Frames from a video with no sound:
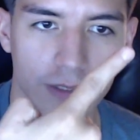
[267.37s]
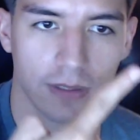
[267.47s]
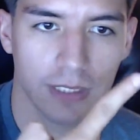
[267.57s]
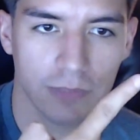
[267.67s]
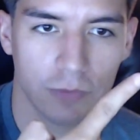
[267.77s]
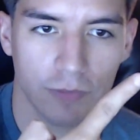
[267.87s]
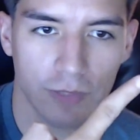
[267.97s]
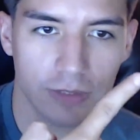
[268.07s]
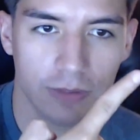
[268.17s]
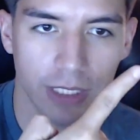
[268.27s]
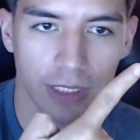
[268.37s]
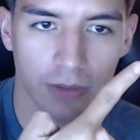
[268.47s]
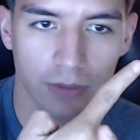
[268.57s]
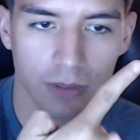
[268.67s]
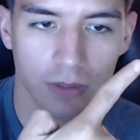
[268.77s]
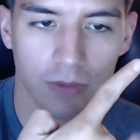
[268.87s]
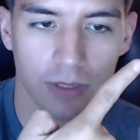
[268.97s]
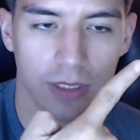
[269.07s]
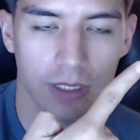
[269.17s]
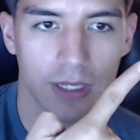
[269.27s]
That's a 45-degree angle going
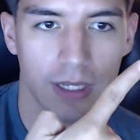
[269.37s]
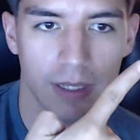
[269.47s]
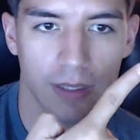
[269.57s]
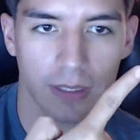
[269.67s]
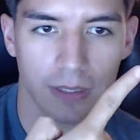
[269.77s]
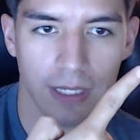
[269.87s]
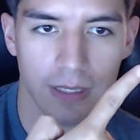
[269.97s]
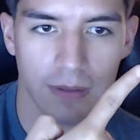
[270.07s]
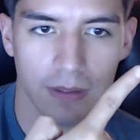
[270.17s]
like that.